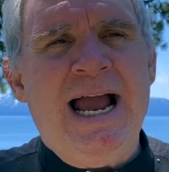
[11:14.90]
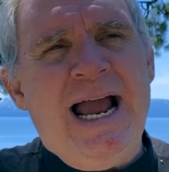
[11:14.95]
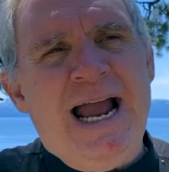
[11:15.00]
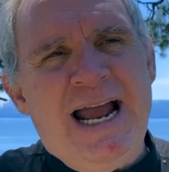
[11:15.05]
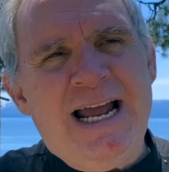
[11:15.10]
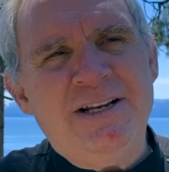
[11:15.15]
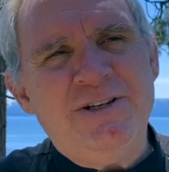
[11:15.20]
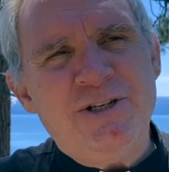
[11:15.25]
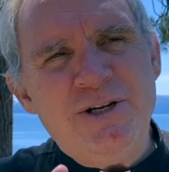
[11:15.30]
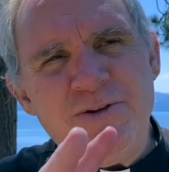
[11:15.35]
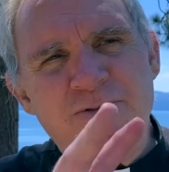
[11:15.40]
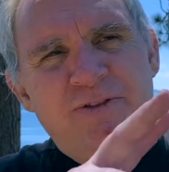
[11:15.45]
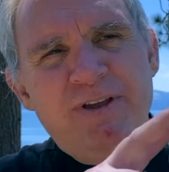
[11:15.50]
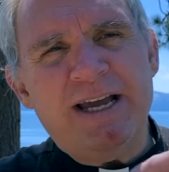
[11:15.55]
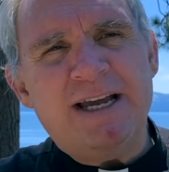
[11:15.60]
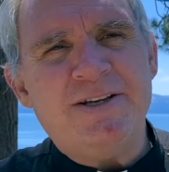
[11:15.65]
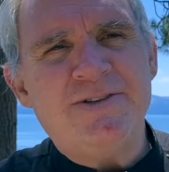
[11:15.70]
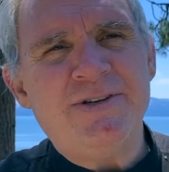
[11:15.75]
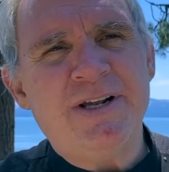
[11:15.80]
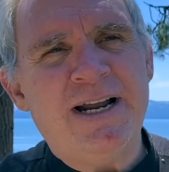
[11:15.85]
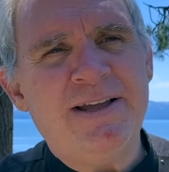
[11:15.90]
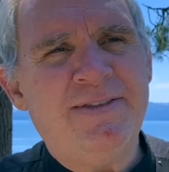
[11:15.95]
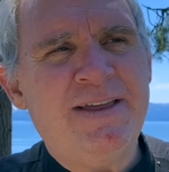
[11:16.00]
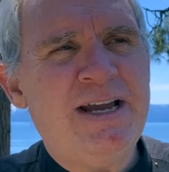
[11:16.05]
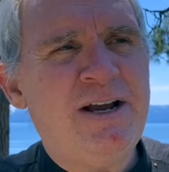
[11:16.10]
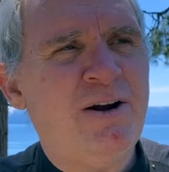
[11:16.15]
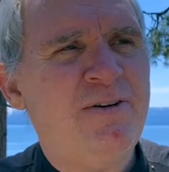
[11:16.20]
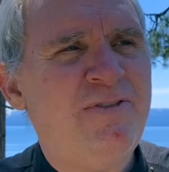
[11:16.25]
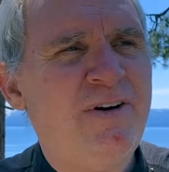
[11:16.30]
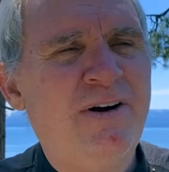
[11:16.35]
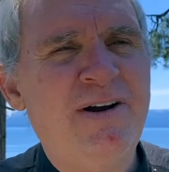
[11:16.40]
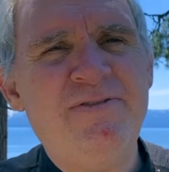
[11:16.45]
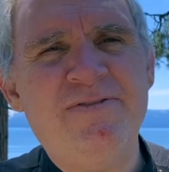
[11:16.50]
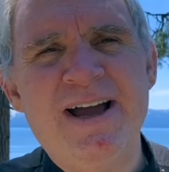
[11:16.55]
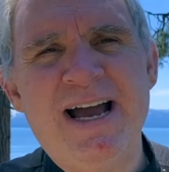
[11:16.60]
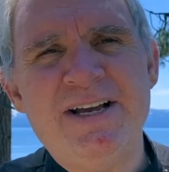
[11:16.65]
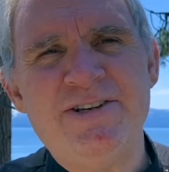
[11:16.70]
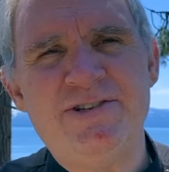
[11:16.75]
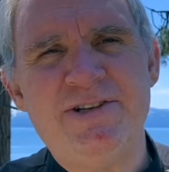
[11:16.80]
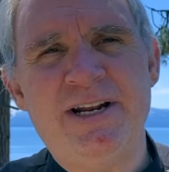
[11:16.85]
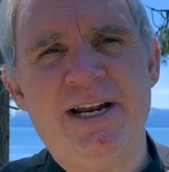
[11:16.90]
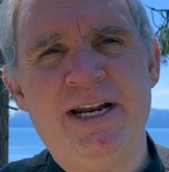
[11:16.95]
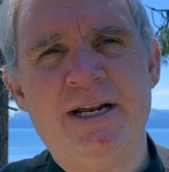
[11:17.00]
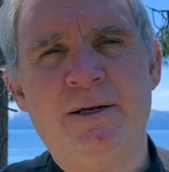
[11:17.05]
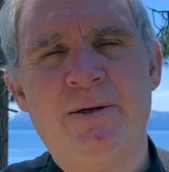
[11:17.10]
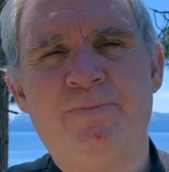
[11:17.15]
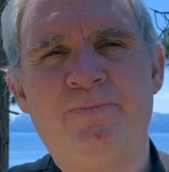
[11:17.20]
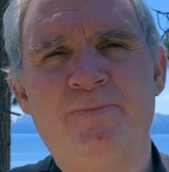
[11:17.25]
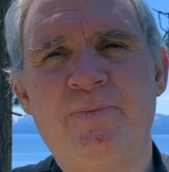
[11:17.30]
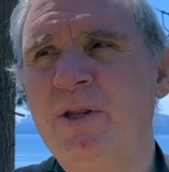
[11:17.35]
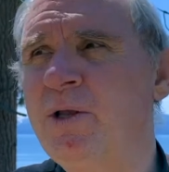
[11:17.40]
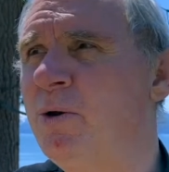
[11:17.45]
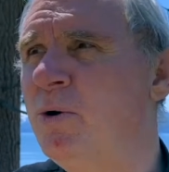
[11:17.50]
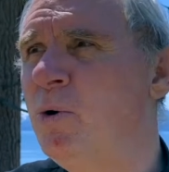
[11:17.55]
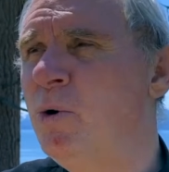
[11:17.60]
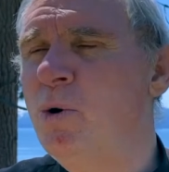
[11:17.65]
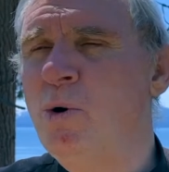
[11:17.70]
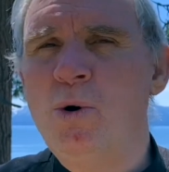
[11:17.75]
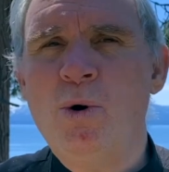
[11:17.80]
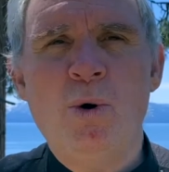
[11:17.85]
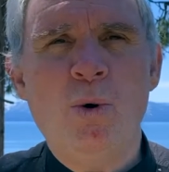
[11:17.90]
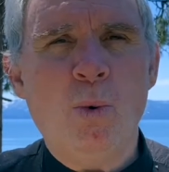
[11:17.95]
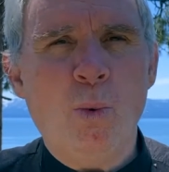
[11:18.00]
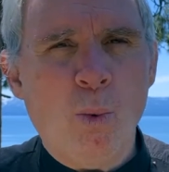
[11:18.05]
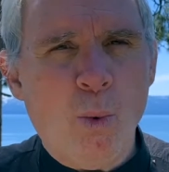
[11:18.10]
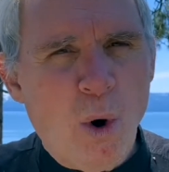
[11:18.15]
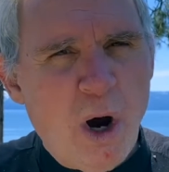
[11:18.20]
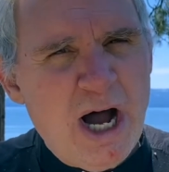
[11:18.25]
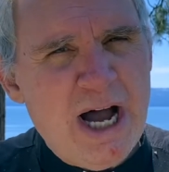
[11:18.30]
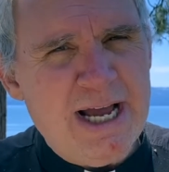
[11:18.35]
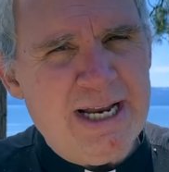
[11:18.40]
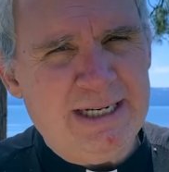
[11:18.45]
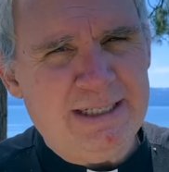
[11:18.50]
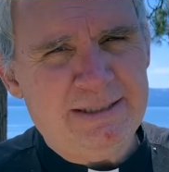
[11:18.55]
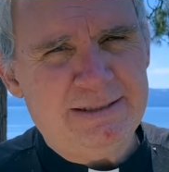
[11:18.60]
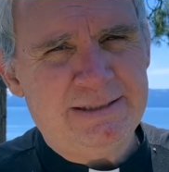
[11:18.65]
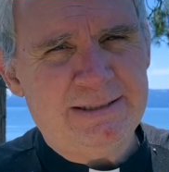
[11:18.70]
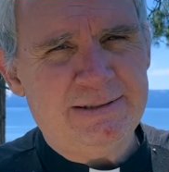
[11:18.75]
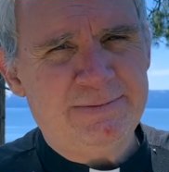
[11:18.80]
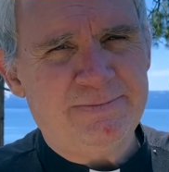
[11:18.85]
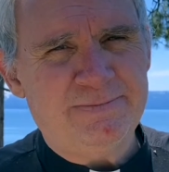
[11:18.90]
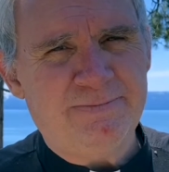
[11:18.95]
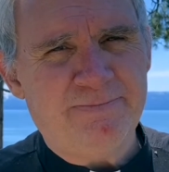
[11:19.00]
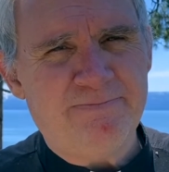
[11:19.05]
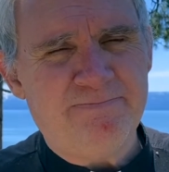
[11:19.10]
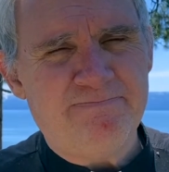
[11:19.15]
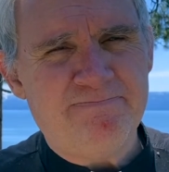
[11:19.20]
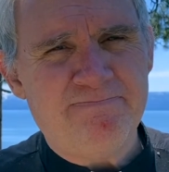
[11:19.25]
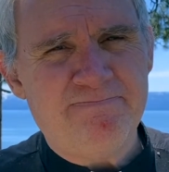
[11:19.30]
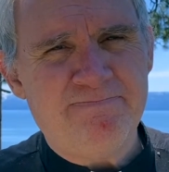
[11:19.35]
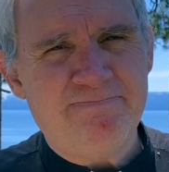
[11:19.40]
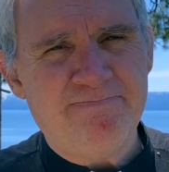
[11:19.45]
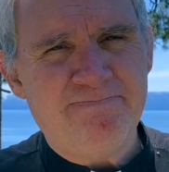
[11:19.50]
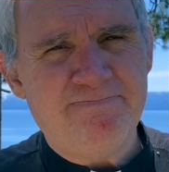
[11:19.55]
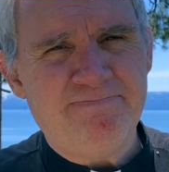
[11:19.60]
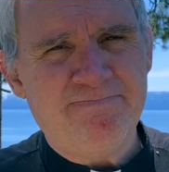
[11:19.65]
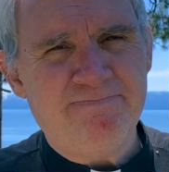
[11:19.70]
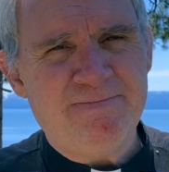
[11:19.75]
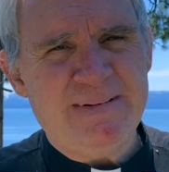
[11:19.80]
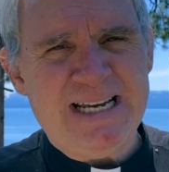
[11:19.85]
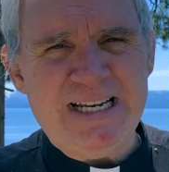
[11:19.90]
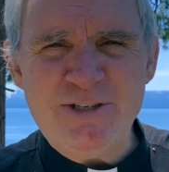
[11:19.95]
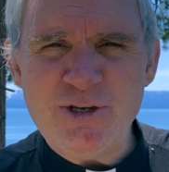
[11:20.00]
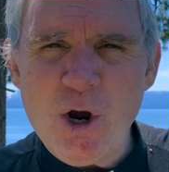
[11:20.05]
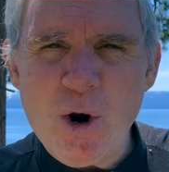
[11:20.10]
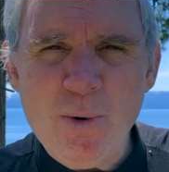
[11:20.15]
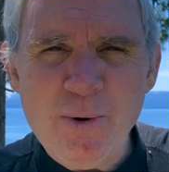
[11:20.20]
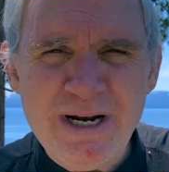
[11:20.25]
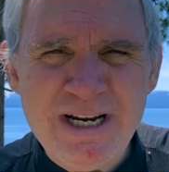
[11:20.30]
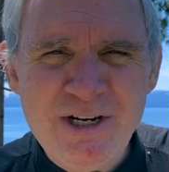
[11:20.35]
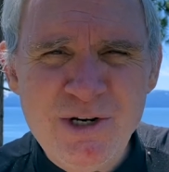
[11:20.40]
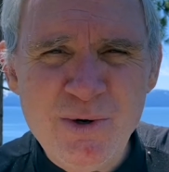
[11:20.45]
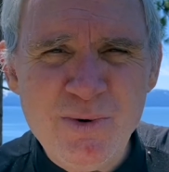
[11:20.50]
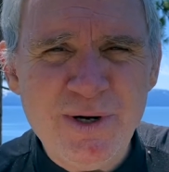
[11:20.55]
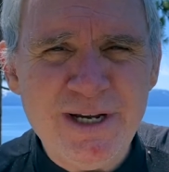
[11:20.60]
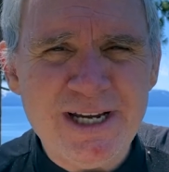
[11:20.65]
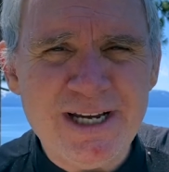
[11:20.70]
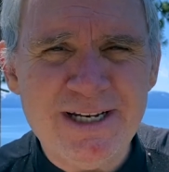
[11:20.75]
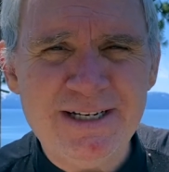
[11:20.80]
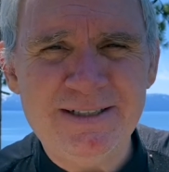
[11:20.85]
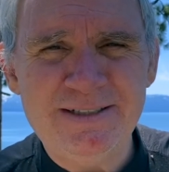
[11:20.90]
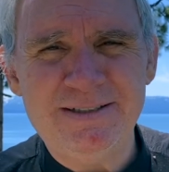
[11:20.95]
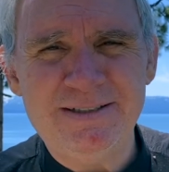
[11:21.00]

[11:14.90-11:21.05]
And two things that I think are very fascinating. One, he's already doing it.